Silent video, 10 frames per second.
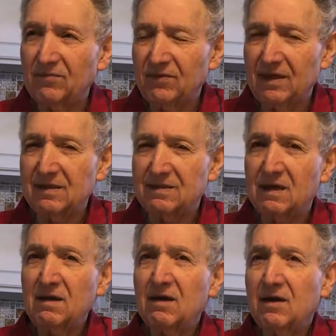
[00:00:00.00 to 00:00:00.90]
of things.
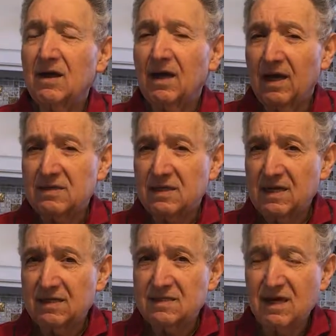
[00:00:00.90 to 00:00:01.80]
As an
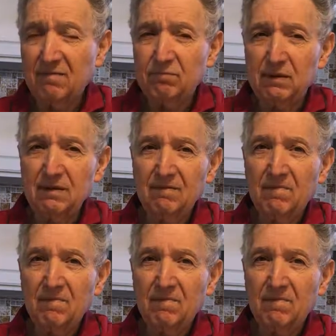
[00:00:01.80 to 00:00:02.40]
example,